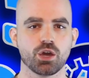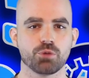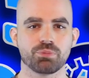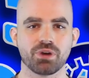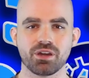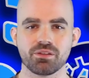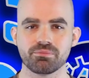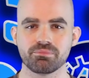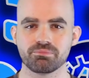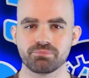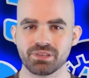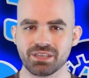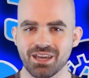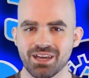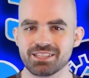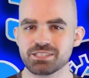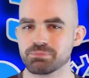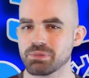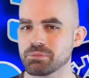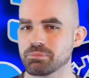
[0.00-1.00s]
But
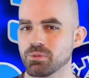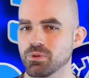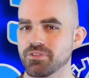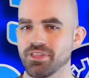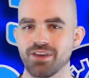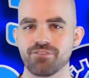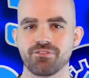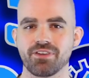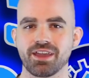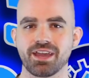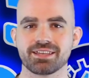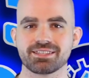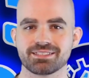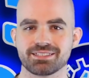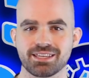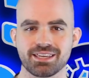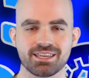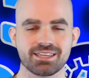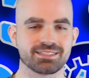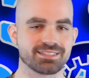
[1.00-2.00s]
because people with
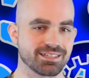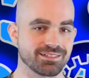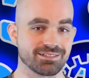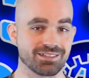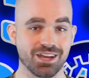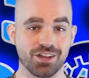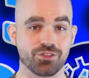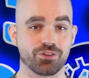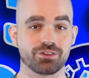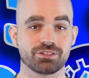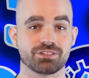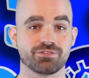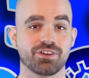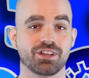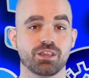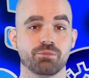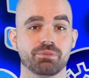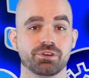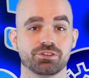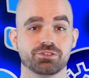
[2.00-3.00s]
FASDs and other
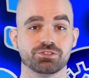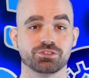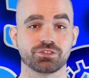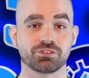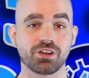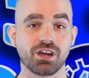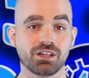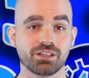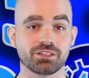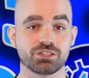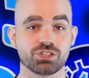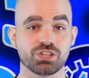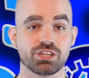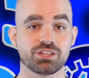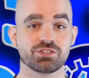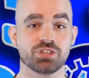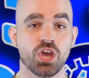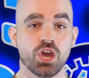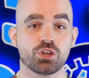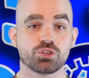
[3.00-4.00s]
developmental
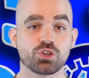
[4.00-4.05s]
neurologies